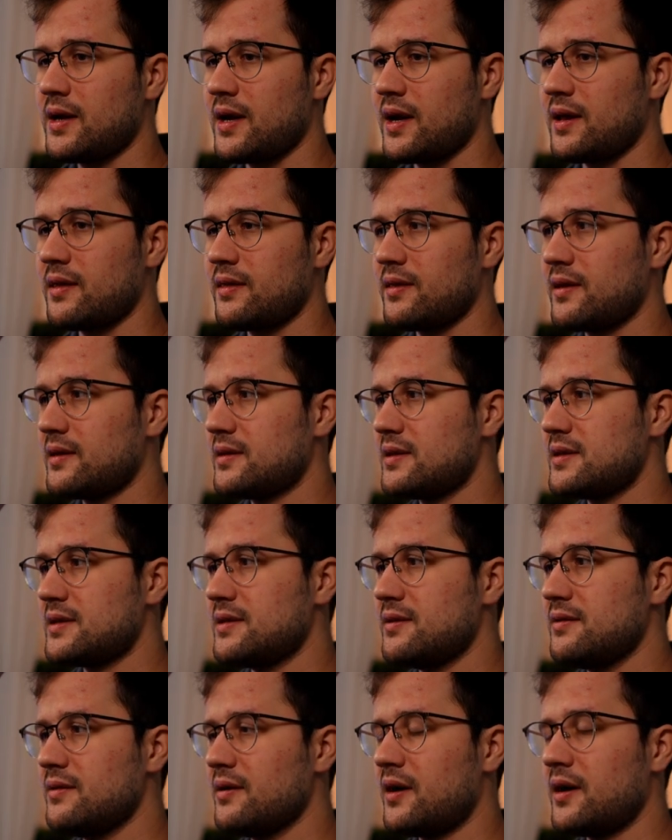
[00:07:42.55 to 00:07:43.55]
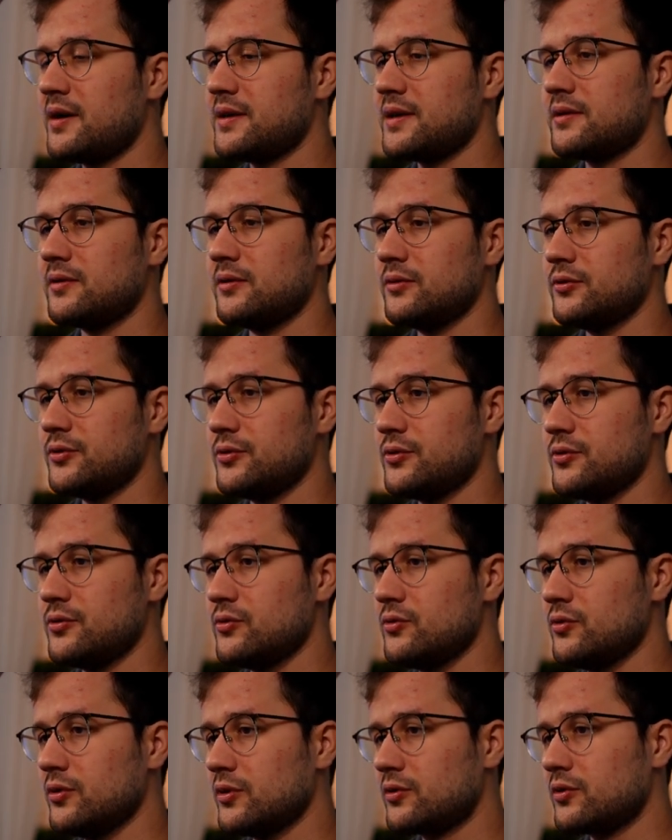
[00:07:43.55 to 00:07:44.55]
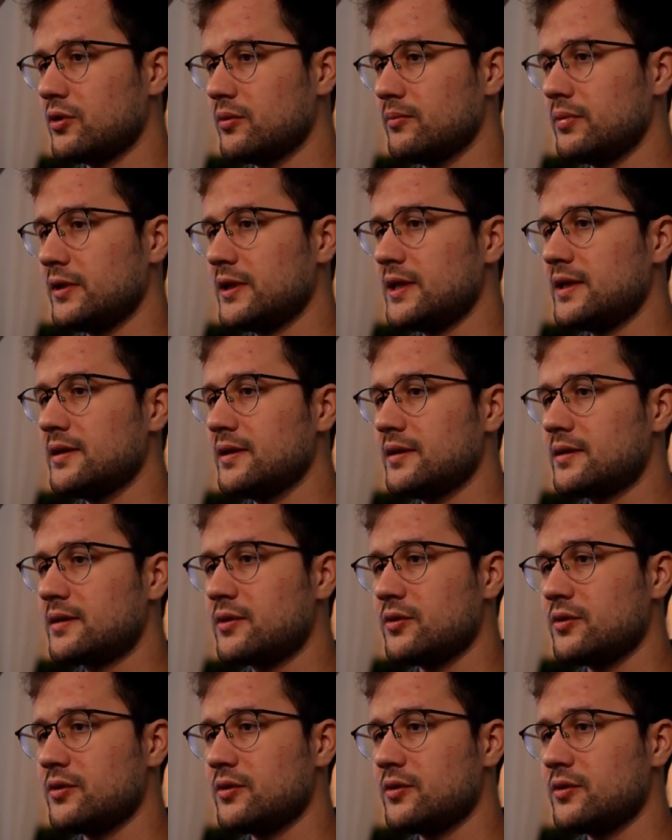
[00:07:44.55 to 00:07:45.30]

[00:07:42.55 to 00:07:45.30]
and then is not equal to completed.